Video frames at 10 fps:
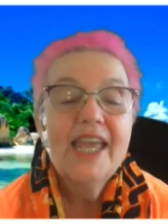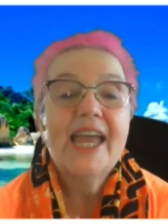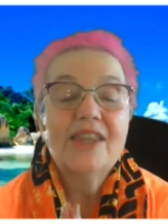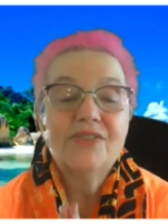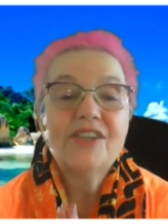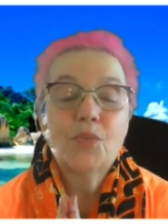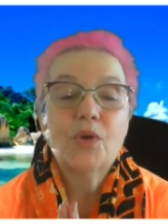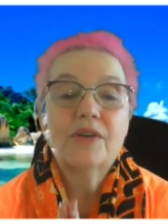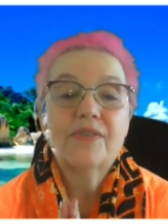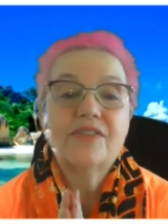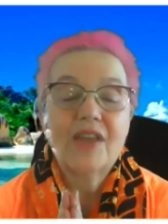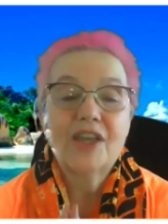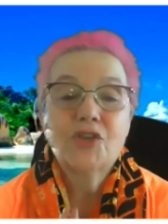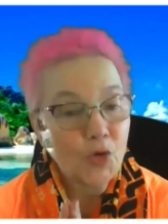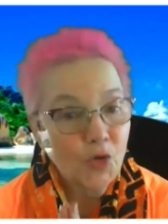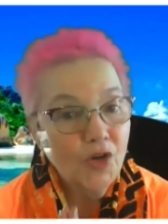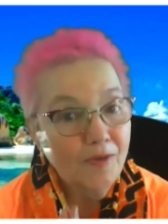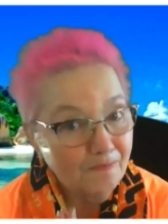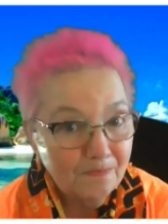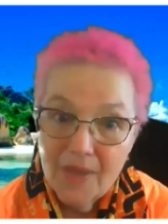and each one of us does earn
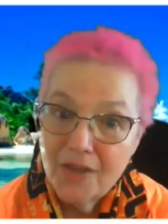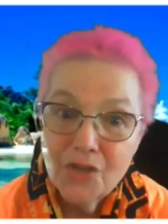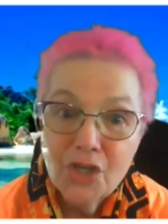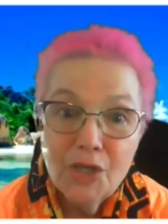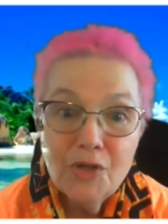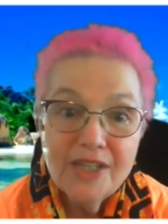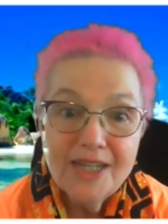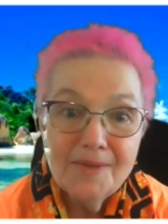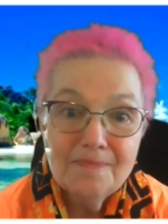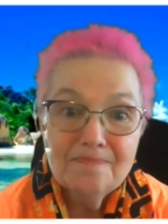as a community